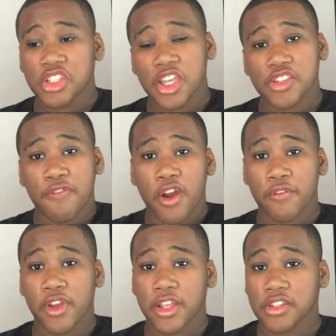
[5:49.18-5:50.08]
in case y'all
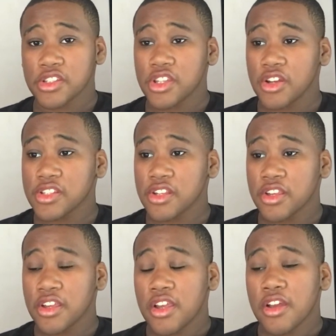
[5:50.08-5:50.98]
forgot this, you know what I'm saying?
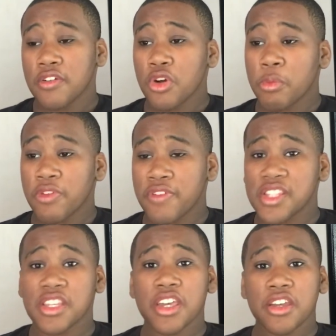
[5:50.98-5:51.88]
I'm gonna be
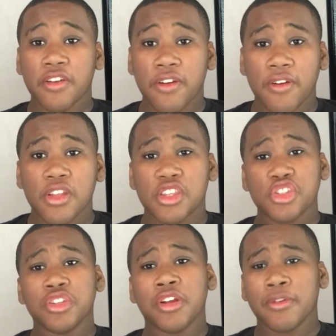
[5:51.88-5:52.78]
15
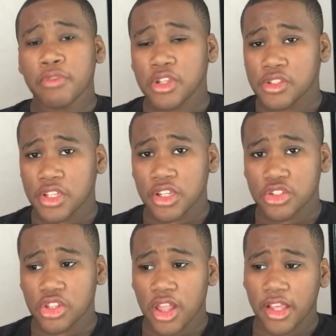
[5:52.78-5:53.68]
this year, you know what I'm saying?
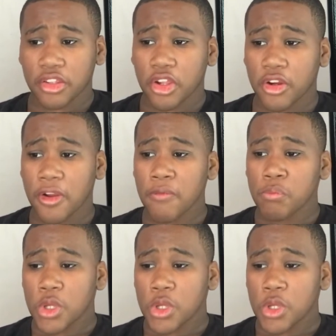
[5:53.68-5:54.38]
July the 3rd.